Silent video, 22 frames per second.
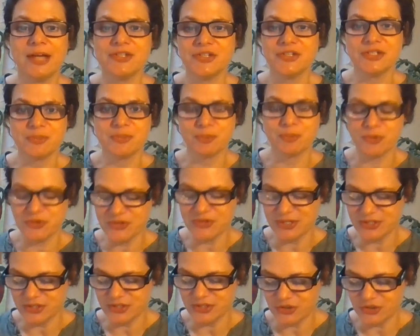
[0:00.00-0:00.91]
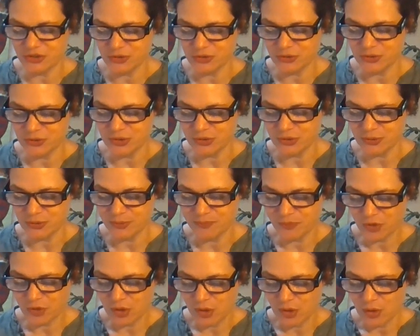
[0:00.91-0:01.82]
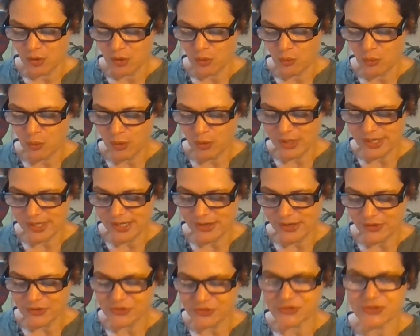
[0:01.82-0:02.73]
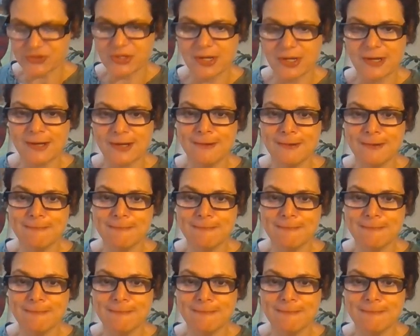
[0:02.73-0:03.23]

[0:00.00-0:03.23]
as it's presented to you. What else?